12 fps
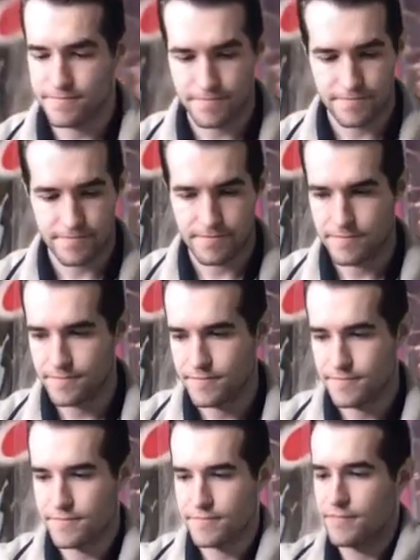
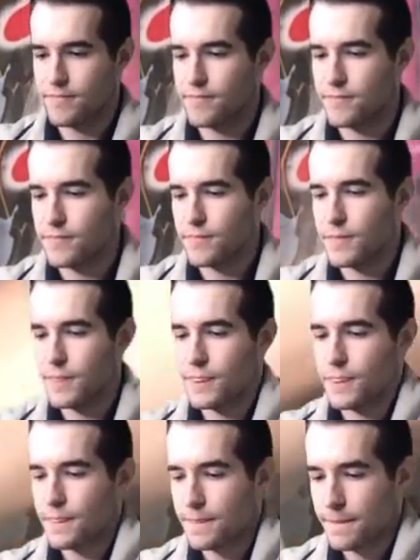
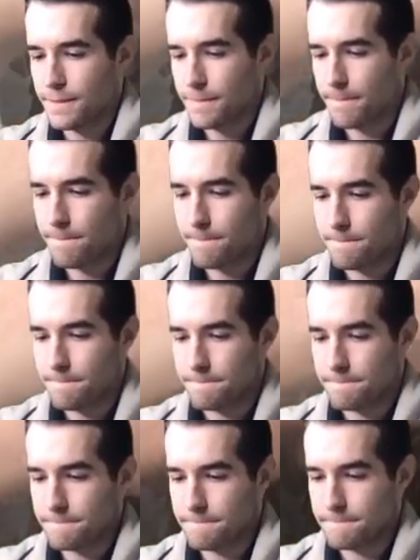
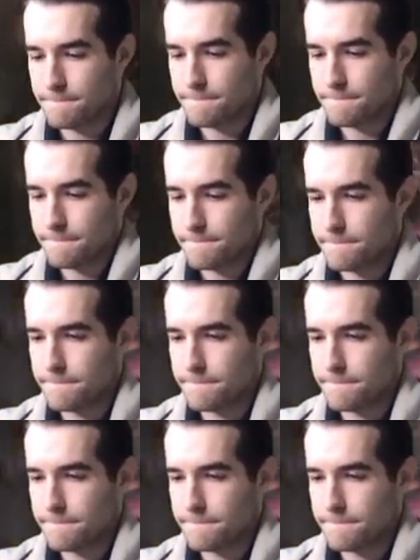(silence)